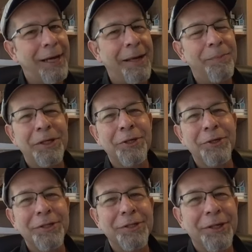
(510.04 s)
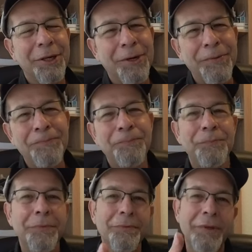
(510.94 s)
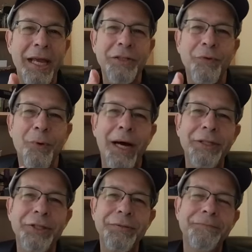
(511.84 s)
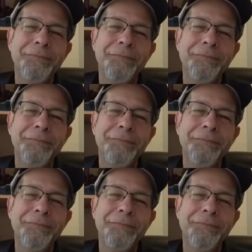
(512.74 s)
I'd be curious to know. Thanks for watching.